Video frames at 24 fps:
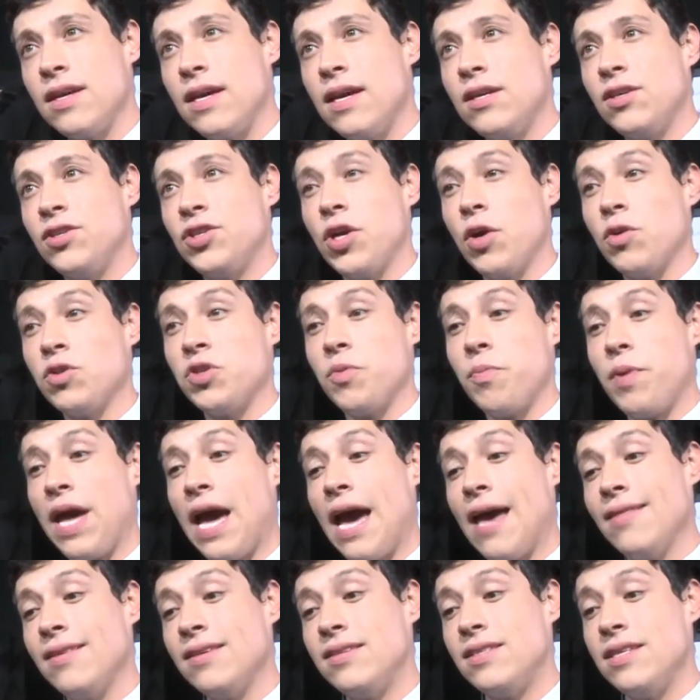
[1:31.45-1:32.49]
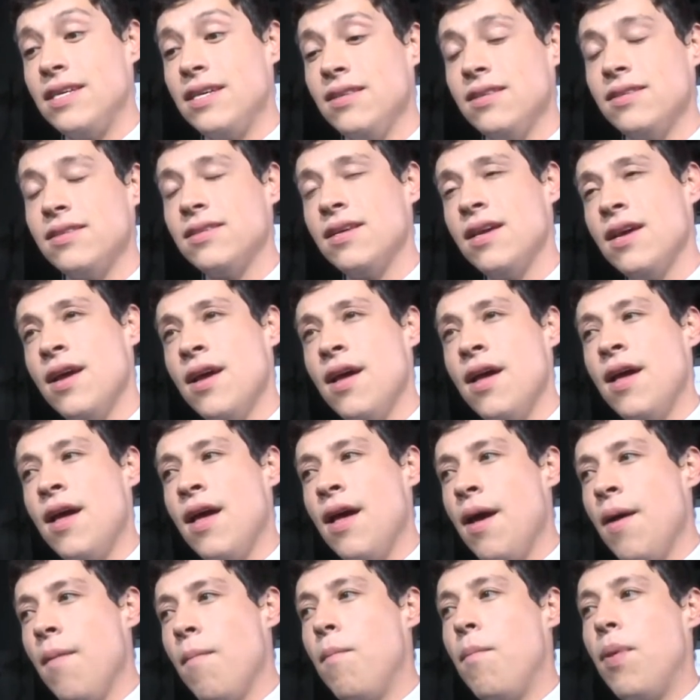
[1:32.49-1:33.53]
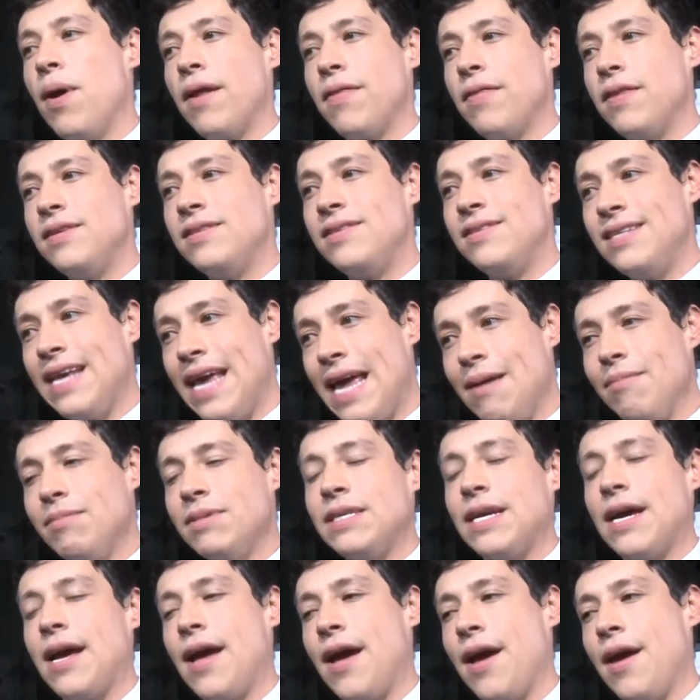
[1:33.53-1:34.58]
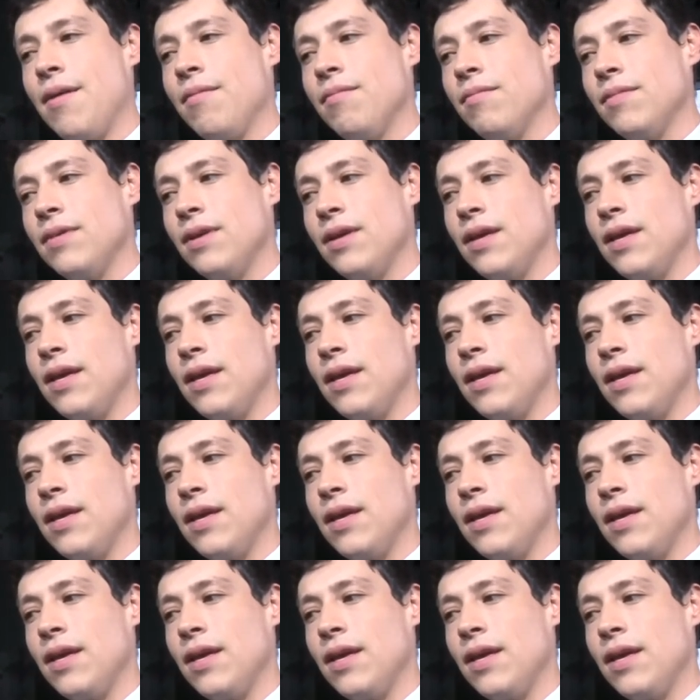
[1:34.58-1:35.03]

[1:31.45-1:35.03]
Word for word: It shows you behind the scenes, but at the same time,